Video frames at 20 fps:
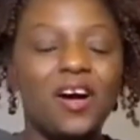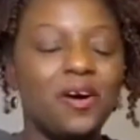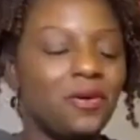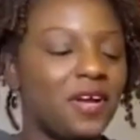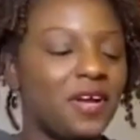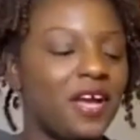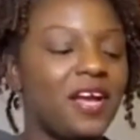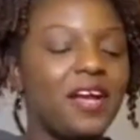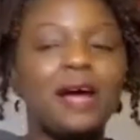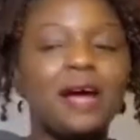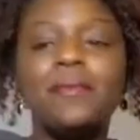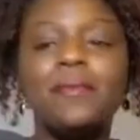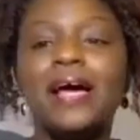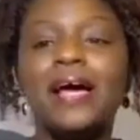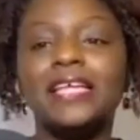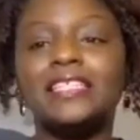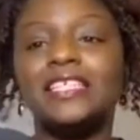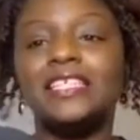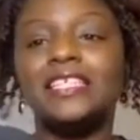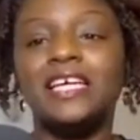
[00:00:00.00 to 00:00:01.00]
Okay, I'm
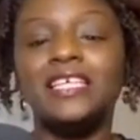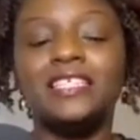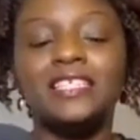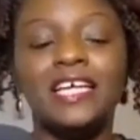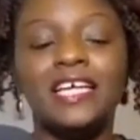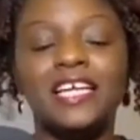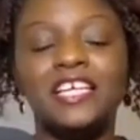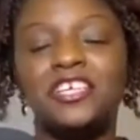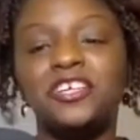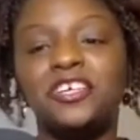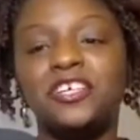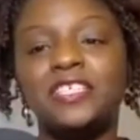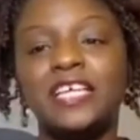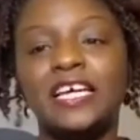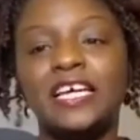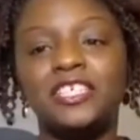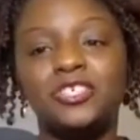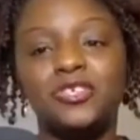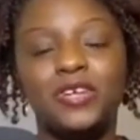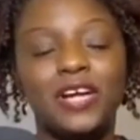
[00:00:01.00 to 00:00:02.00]
gonna have to contact you because
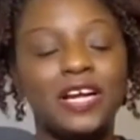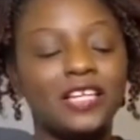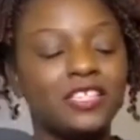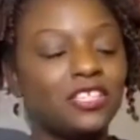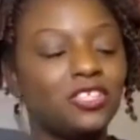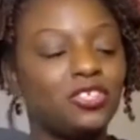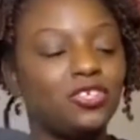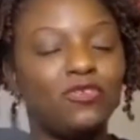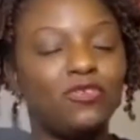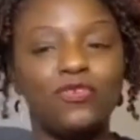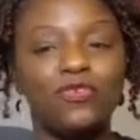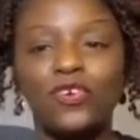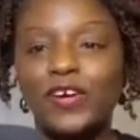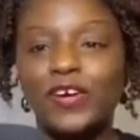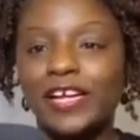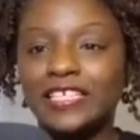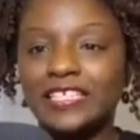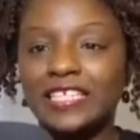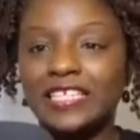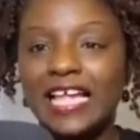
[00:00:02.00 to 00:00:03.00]
I tried to do
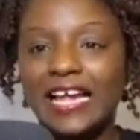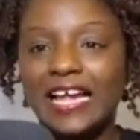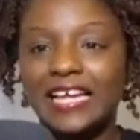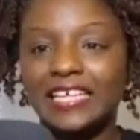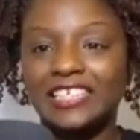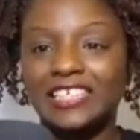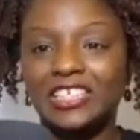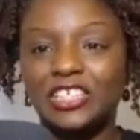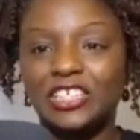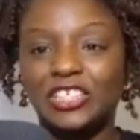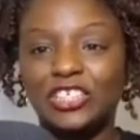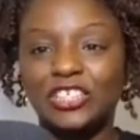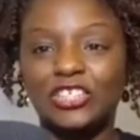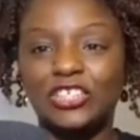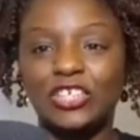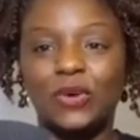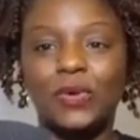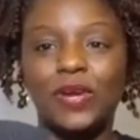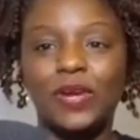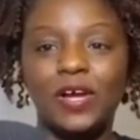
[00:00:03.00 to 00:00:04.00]
Forex last year.
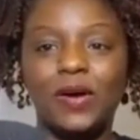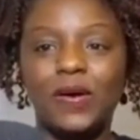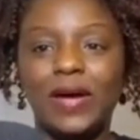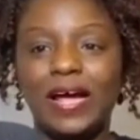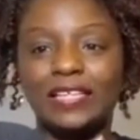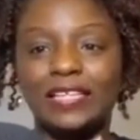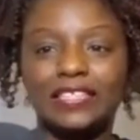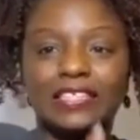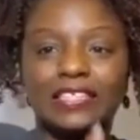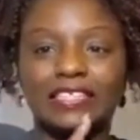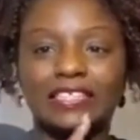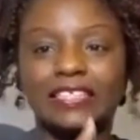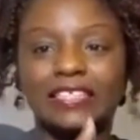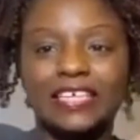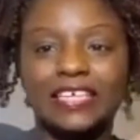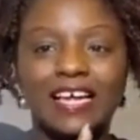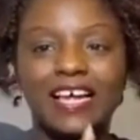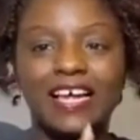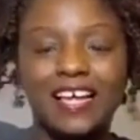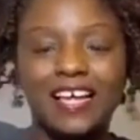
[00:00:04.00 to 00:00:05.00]
So we're gonna have to
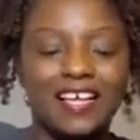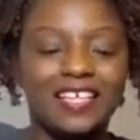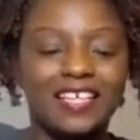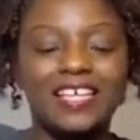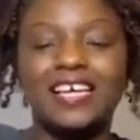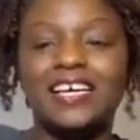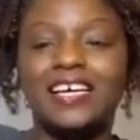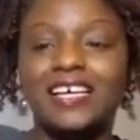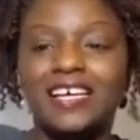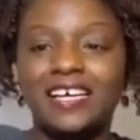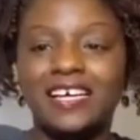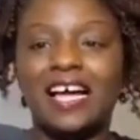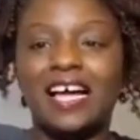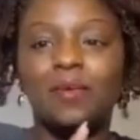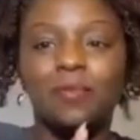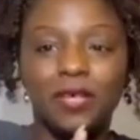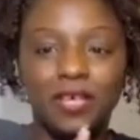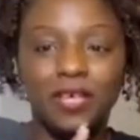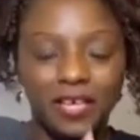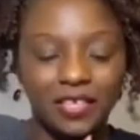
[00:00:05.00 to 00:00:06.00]

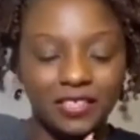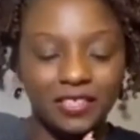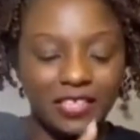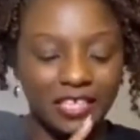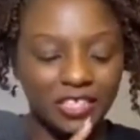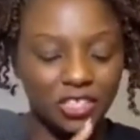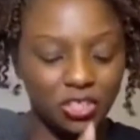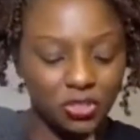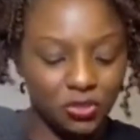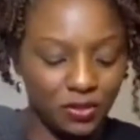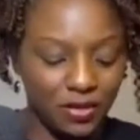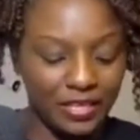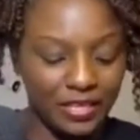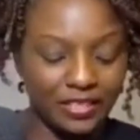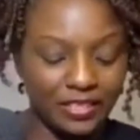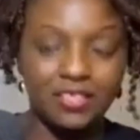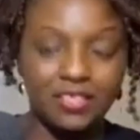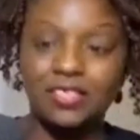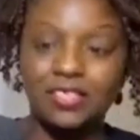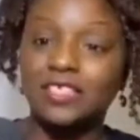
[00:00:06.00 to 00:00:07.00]
I'm contact you, gonna
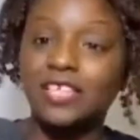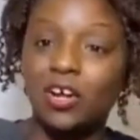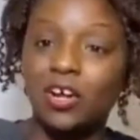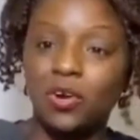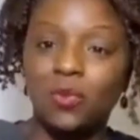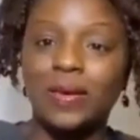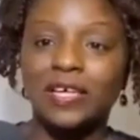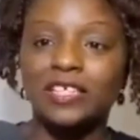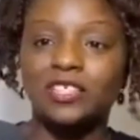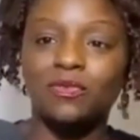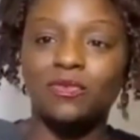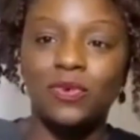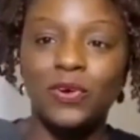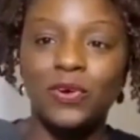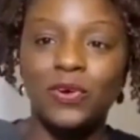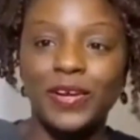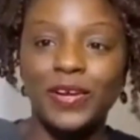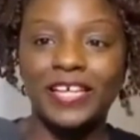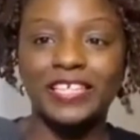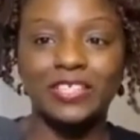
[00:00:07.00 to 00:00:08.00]
have to talk about some
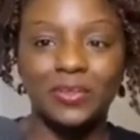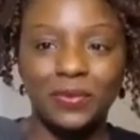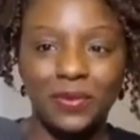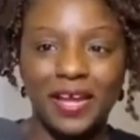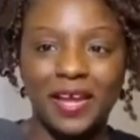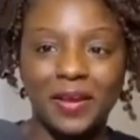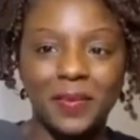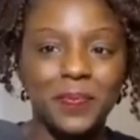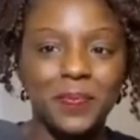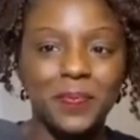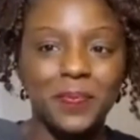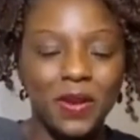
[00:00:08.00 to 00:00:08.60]
Forex, okay?